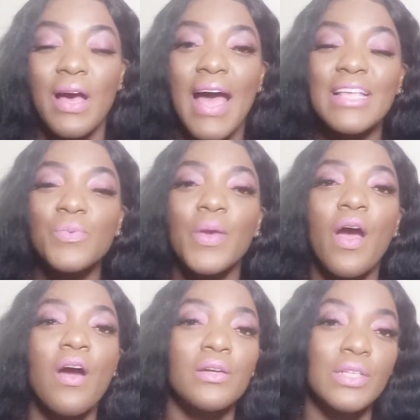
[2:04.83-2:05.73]
as we
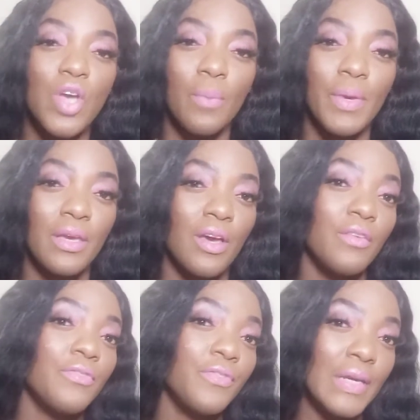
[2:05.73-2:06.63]
are on the topic of
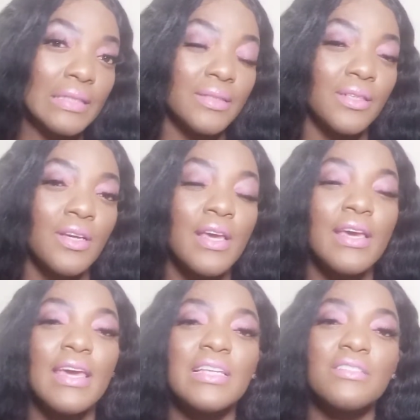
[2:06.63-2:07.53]
fit,
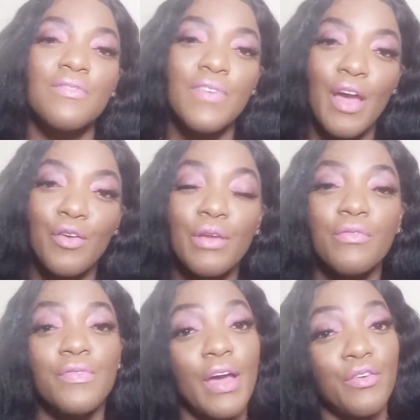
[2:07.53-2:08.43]
it is very,
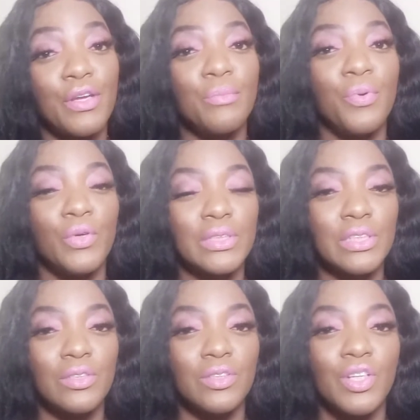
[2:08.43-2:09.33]
very
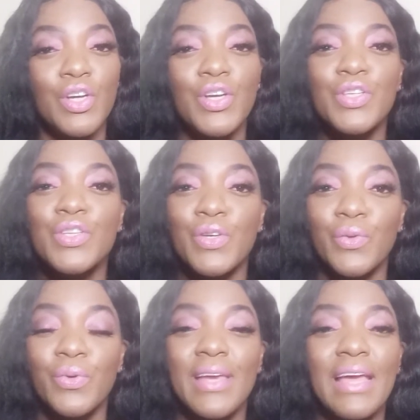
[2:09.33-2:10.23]
important
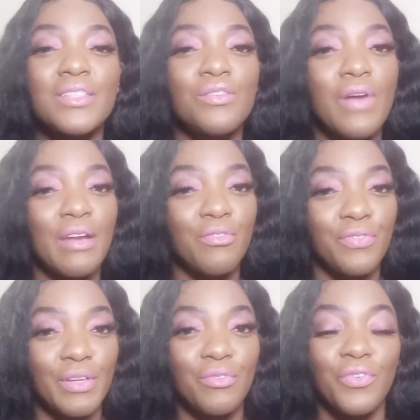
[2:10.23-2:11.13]
to get the right
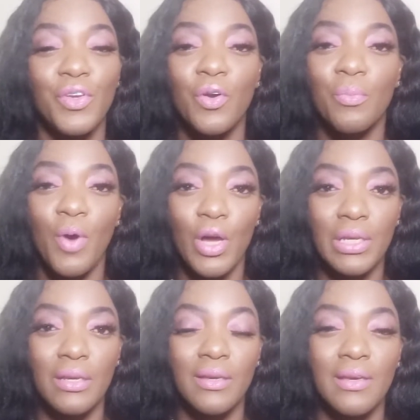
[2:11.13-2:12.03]
fit for your
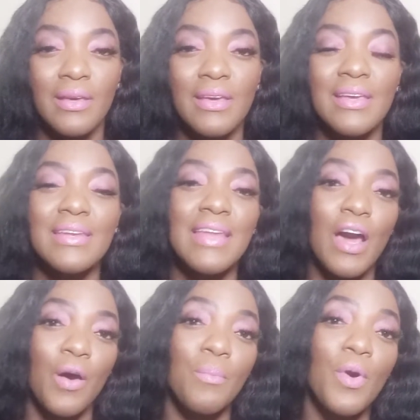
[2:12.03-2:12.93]
body.
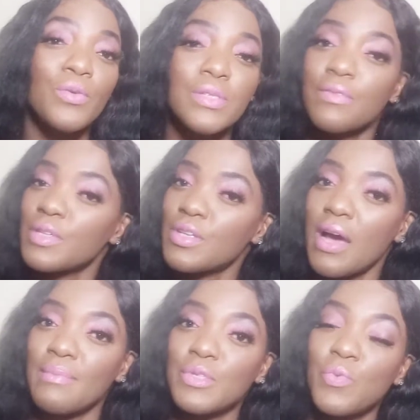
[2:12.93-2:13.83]
Now, most of the
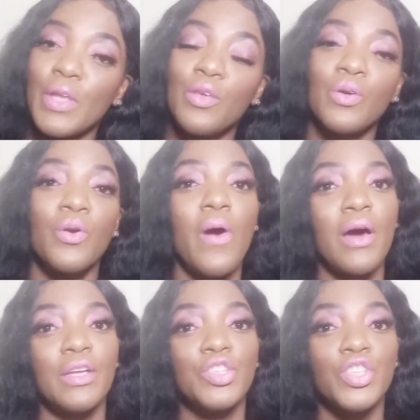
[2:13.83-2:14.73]
times when you go out
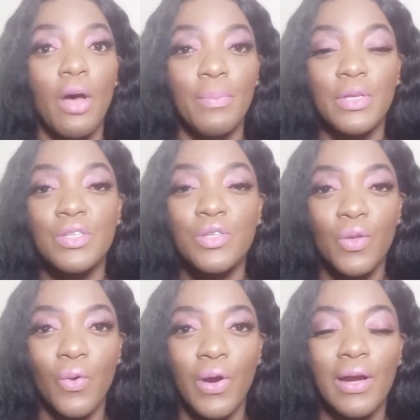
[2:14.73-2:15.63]
and shop in a
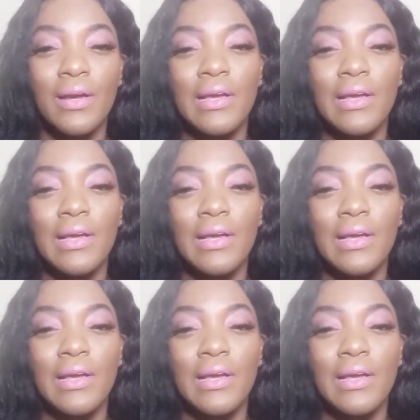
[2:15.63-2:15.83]
store,